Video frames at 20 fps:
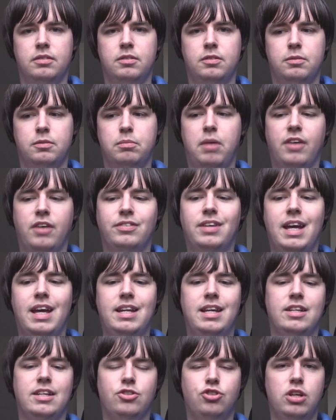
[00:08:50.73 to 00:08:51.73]
Moff
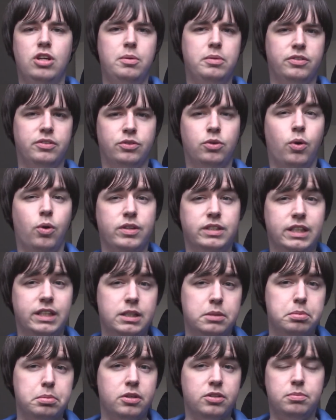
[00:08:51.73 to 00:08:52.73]
Gideon, she would, of course, I
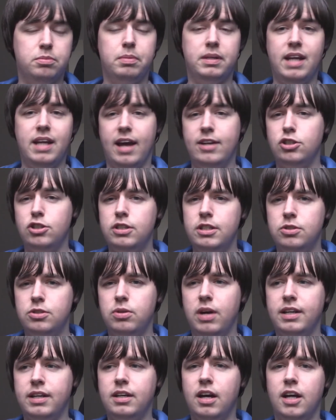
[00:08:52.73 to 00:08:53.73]
suppose, potentially
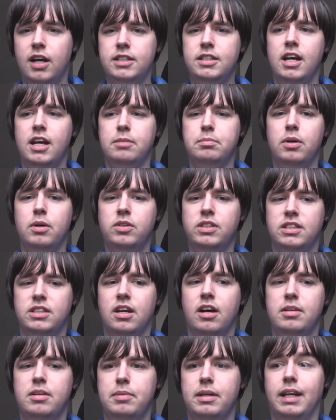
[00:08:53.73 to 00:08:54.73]
try and contact
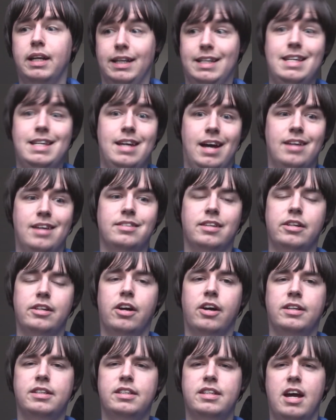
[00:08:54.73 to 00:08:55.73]
Bo-Katan about, like, he has the
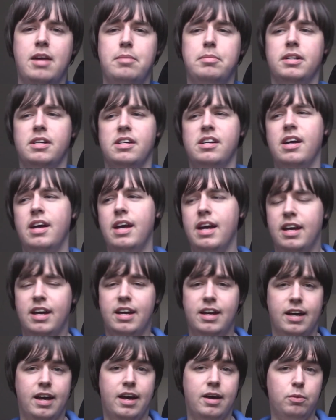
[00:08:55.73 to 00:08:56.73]
Darksaber.
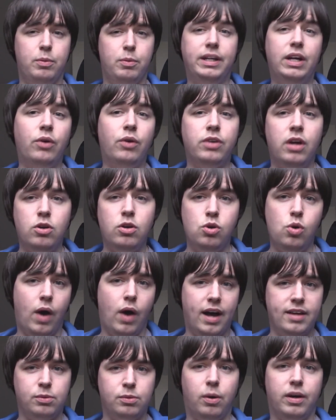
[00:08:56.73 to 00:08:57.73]
We don't know who
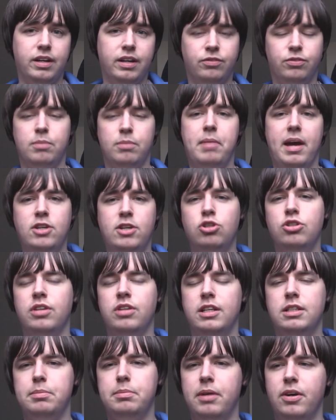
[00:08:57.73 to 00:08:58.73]
has what information,
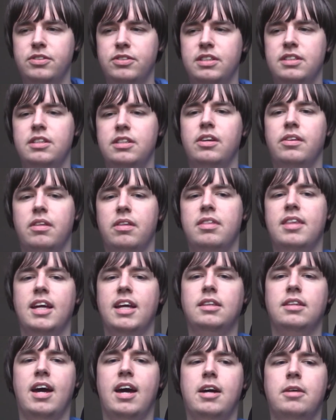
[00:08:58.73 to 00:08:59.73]
I suppose, is the other
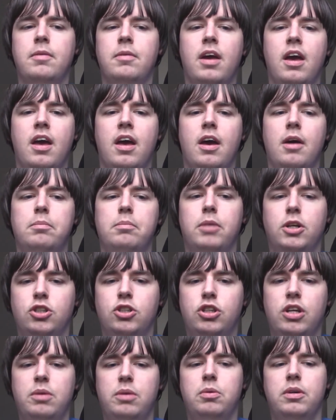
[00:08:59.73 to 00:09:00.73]
thing there. But
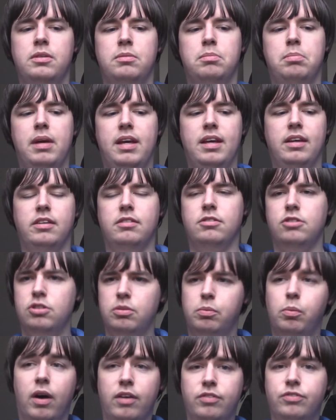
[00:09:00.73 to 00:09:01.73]
she would be
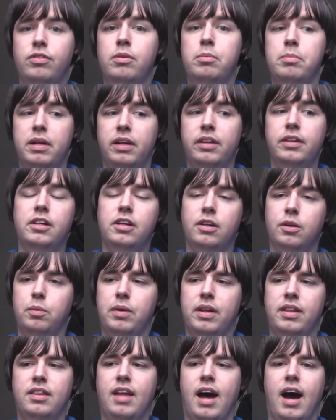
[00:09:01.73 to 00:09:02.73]
somewhat familiar
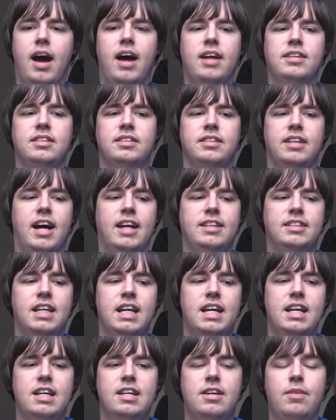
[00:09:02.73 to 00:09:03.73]
with that, and that,
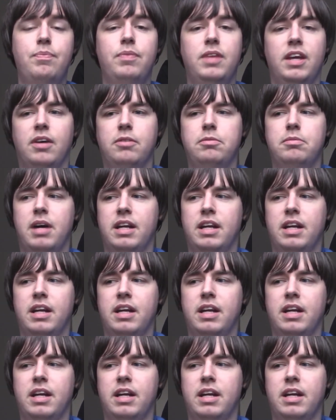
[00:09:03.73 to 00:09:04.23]
you know, an